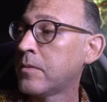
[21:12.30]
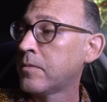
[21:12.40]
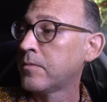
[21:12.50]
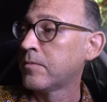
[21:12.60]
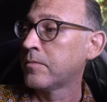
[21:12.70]

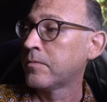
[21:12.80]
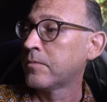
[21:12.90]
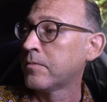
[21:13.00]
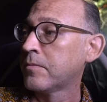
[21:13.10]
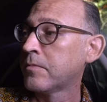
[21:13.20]
Oh, we have the
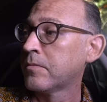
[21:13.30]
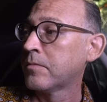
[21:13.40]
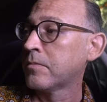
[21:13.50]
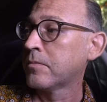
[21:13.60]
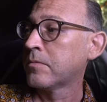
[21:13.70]
system
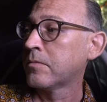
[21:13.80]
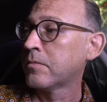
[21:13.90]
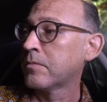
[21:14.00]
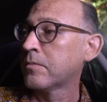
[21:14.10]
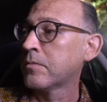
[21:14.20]
closed down.
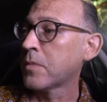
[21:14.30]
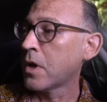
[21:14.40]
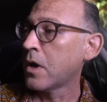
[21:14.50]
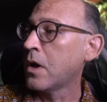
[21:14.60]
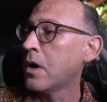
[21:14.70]

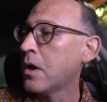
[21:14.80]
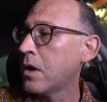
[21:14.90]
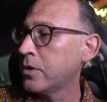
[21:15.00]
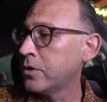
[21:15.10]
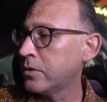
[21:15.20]
Uh,
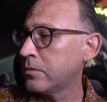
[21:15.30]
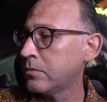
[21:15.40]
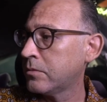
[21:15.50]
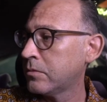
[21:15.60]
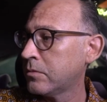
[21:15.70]
uh wait,
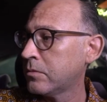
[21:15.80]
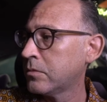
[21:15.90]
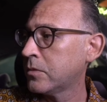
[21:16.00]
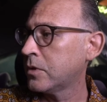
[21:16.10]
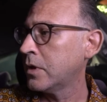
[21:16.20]
hold on. What's it
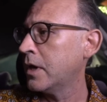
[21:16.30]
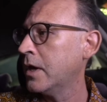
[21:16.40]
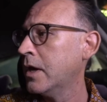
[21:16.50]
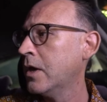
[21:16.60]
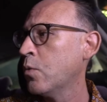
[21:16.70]
called?
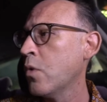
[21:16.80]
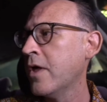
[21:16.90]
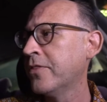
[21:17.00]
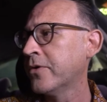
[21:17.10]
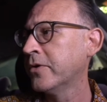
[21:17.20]
Uh,
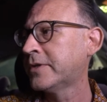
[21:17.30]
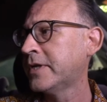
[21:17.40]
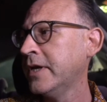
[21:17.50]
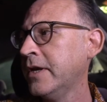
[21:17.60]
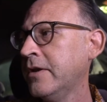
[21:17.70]
one
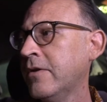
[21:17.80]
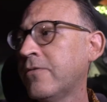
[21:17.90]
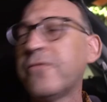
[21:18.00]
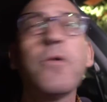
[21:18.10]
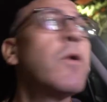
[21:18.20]
thirteen
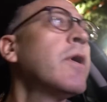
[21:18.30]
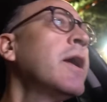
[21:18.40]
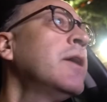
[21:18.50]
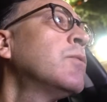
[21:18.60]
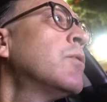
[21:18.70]
four
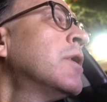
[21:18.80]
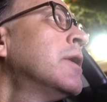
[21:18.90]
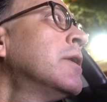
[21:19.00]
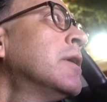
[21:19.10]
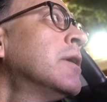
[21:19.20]
eight
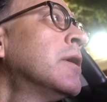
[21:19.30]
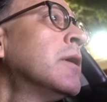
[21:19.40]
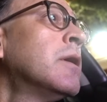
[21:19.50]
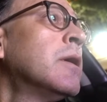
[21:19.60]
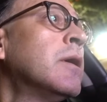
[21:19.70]
one.
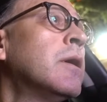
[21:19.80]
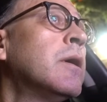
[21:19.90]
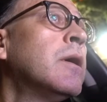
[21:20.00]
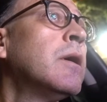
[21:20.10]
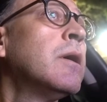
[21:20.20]
Oh, that's the
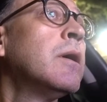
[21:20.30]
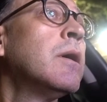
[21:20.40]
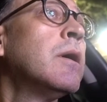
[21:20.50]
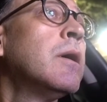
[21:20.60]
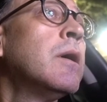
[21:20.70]
last one we got
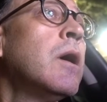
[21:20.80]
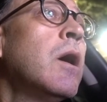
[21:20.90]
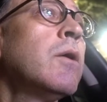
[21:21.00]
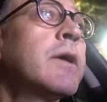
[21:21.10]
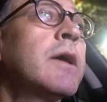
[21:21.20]
left.
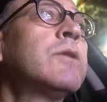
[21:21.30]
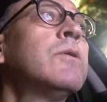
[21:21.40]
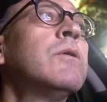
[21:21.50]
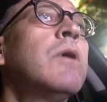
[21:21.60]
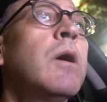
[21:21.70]
Okay,
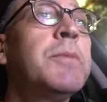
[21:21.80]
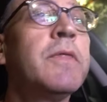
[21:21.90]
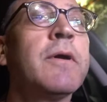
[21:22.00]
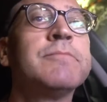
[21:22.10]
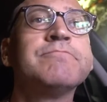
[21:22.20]
cool. I'll be
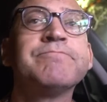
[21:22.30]
there.